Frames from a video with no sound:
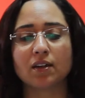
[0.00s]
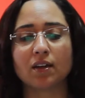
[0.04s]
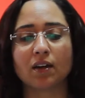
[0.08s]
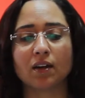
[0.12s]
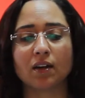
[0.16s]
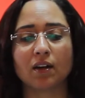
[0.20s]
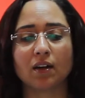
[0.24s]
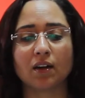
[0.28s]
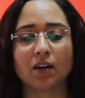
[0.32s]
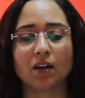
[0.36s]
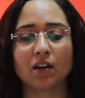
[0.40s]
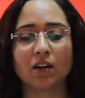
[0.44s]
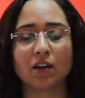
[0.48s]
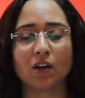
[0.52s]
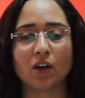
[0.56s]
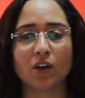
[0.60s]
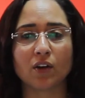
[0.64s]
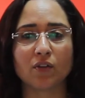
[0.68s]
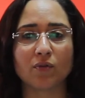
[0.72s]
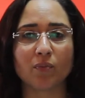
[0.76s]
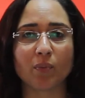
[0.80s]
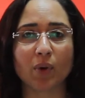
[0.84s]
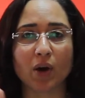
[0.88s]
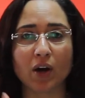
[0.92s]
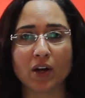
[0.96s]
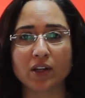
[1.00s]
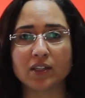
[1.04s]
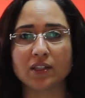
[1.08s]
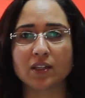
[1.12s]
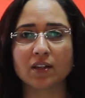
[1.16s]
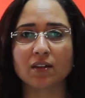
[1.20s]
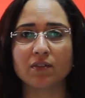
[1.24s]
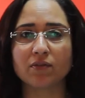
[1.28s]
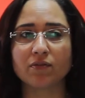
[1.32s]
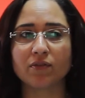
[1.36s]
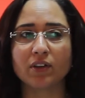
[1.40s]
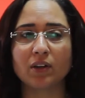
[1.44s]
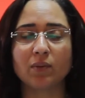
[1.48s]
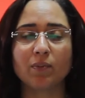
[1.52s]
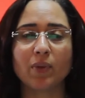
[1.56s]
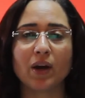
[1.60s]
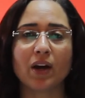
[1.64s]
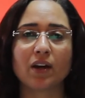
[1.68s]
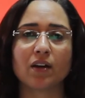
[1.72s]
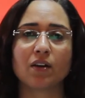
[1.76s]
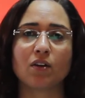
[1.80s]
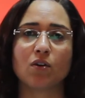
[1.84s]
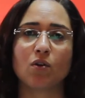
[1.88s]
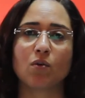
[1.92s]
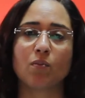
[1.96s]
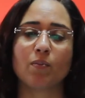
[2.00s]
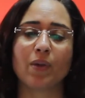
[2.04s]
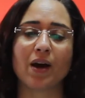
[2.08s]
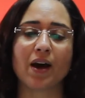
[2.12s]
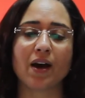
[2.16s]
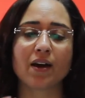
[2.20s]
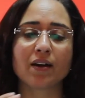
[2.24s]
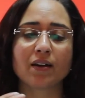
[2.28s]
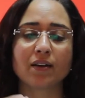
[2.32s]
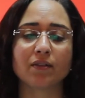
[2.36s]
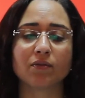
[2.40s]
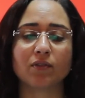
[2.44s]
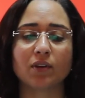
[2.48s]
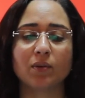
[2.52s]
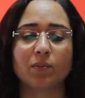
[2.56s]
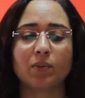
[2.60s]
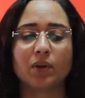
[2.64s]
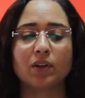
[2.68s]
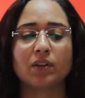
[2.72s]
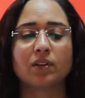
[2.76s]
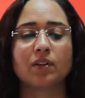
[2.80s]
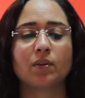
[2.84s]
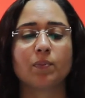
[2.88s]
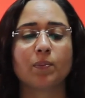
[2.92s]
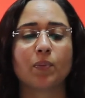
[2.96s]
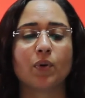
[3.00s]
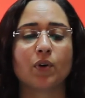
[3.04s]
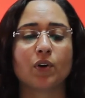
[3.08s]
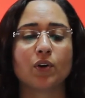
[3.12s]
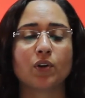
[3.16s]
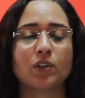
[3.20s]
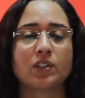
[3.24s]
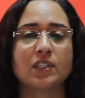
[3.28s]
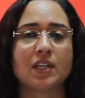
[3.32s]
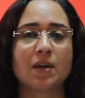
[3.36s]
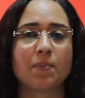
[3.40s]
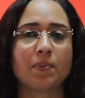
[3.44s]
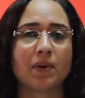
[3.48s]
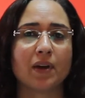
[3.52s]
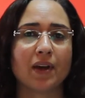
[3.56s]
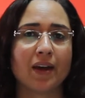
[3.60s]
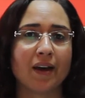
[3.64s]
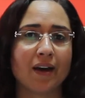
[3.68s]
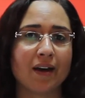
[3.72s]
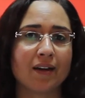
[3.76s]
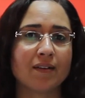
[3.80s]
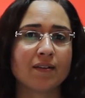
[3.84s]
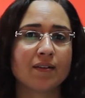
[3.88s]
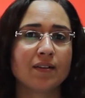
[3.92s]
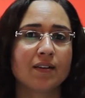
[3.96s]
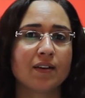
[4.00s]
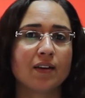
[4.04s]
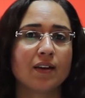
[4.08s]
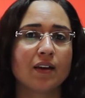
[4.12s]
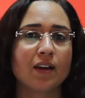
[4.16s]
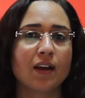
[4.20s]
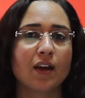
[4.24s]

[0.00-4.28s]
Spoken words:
a lot of positive feedback, go back, rebuild the prototype again.